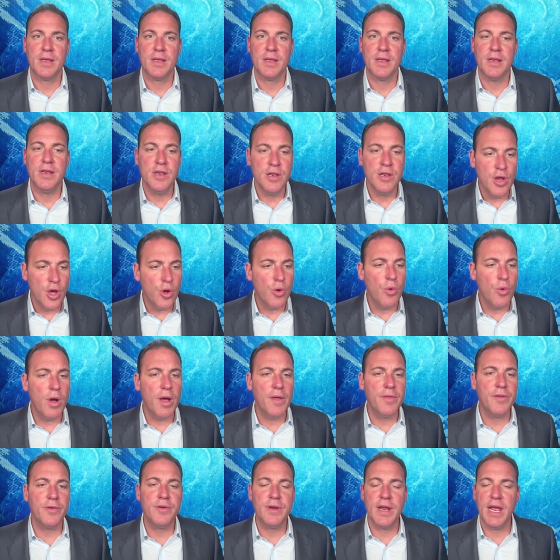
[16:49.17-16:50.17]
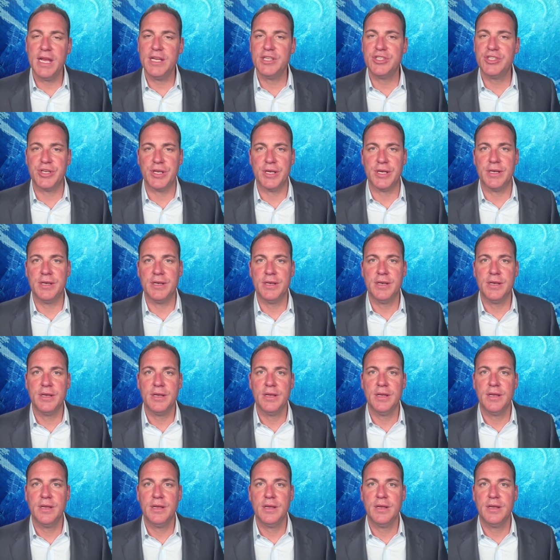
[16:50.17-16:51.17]
No other nation
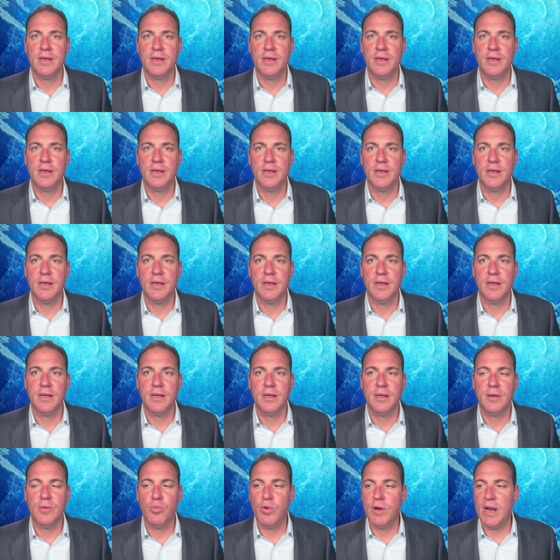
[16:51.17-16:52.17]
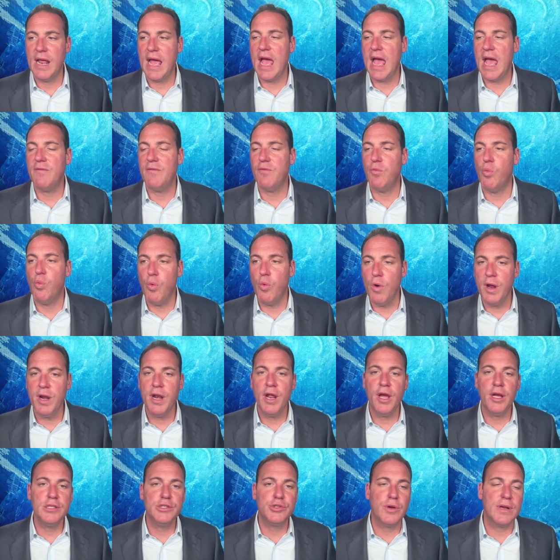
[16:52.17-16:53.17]
would have
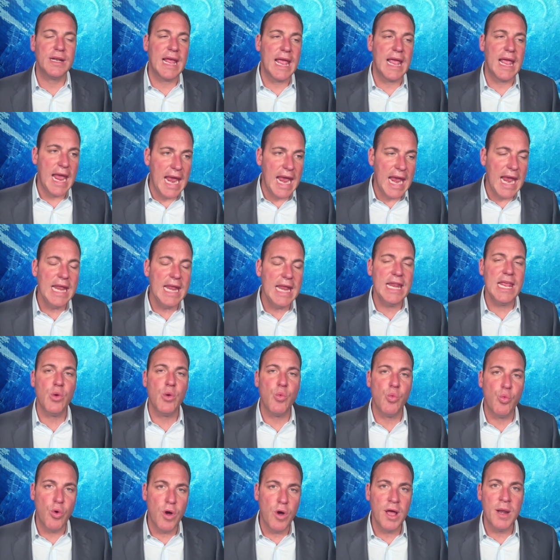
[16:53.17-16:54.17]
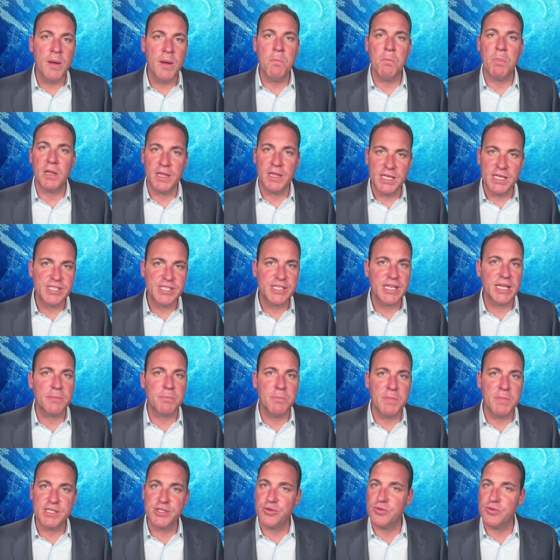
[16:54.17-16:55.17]
181 ballistic
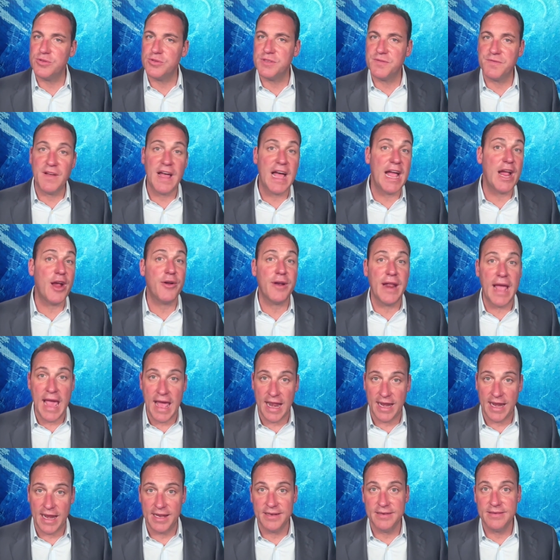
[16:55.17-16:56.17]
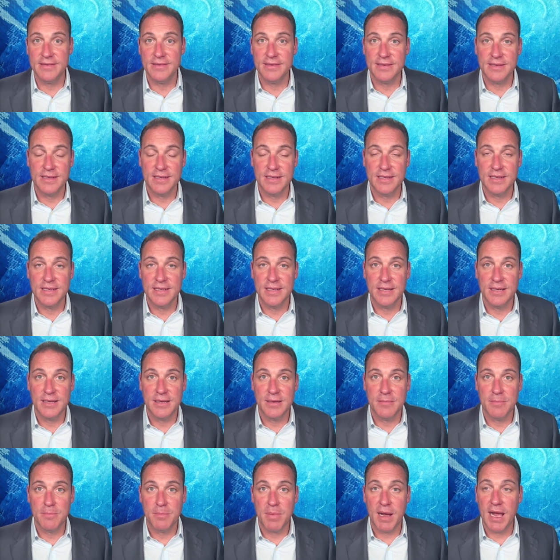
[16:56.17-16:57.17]
missiles fired at it
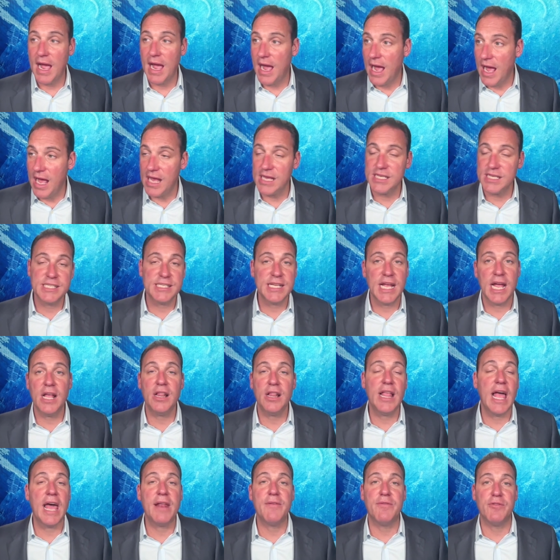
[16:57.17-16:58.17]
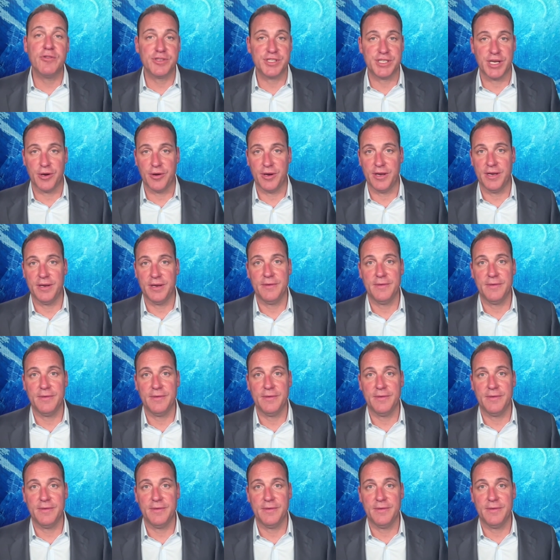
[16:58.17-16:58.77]
by a hostile adversary